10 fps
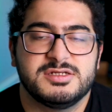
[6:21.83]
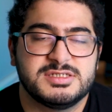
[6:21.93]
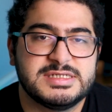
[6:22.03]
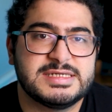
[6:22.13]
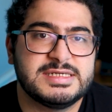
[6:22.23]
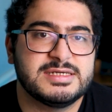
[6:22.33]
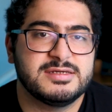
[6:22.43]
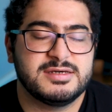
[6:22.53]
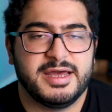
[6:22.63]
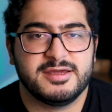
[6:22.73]

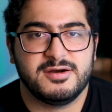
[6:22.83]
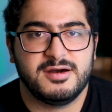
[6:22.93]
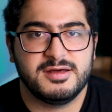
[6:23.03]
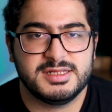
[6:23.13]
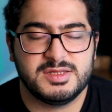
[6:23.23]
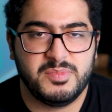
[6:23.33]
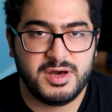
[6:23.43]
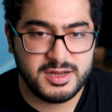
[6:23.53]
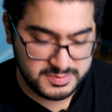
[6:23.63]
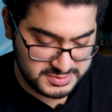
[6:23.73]
syncing icon at the
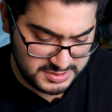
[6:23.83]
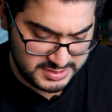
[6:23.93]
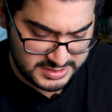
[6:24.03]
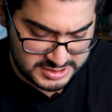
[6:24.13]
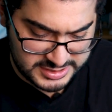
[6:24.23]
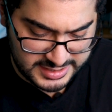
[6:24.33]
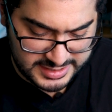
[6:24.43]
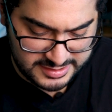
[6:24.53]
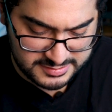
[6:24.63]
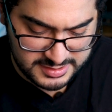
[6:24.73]
bottom so you can check it
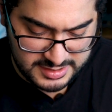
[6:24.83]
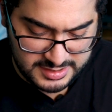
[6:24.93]
out